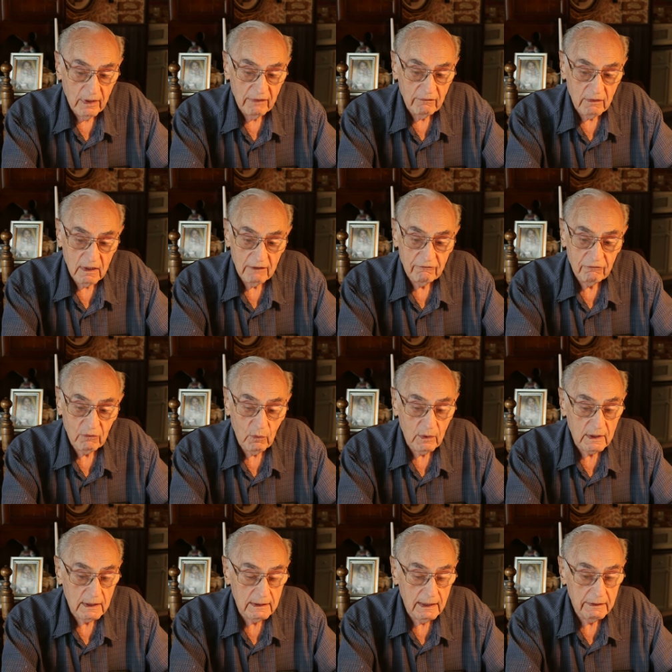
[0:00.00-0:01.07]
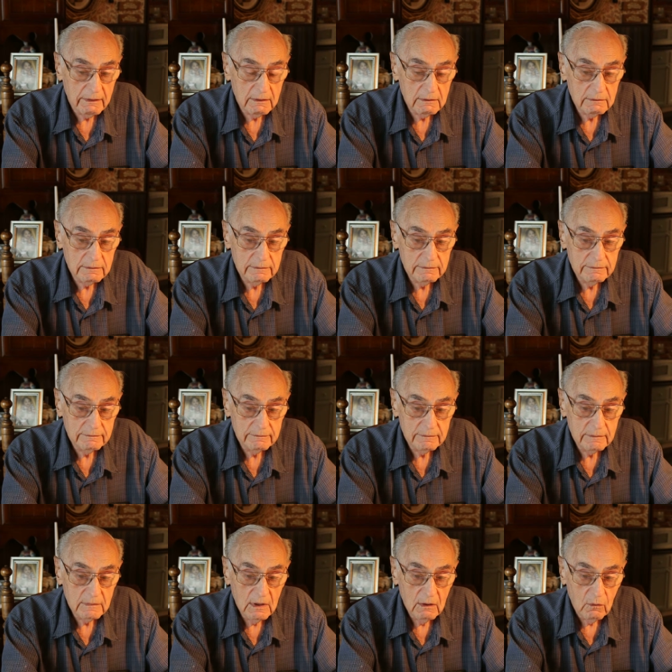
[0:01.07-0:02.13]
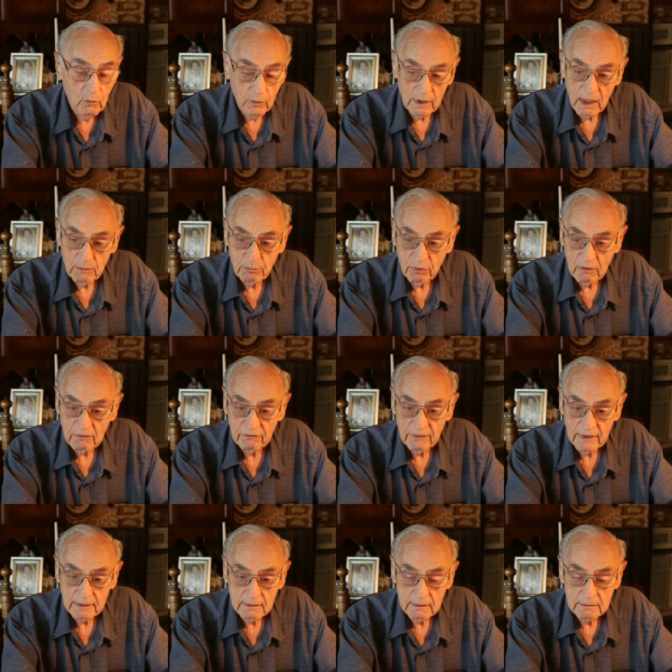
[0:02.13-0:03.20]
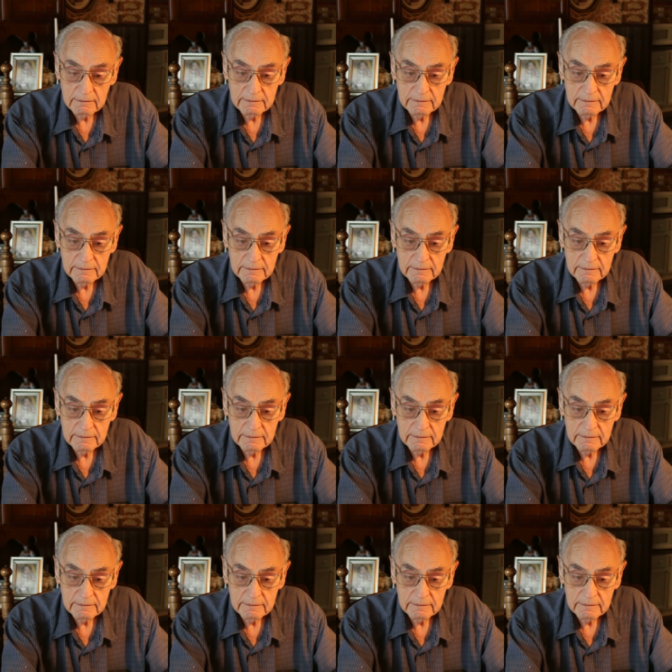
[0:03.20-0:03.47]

We have a love for one another. We're not perfect,